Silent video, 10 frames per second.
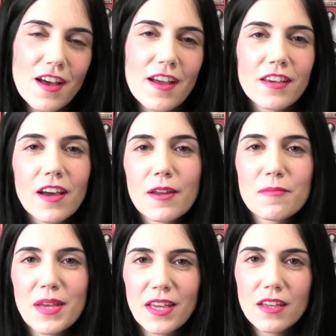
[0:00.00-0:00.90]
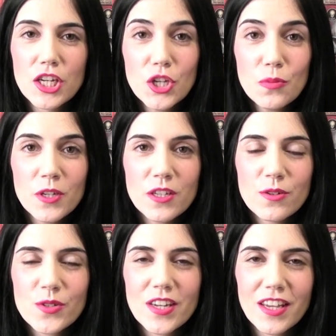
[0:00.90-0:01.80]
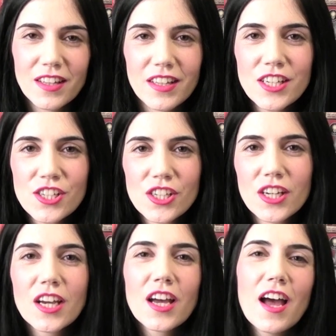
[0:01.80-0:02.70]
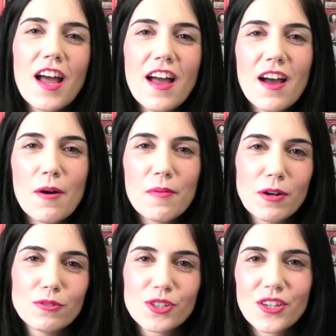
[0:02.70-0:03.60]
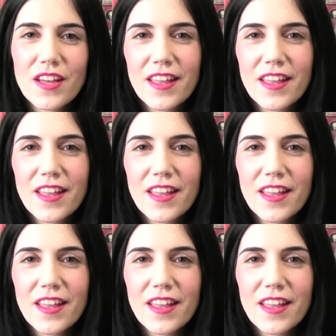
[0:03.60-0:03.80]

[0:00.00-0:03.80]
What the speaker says: I can make new videos in English about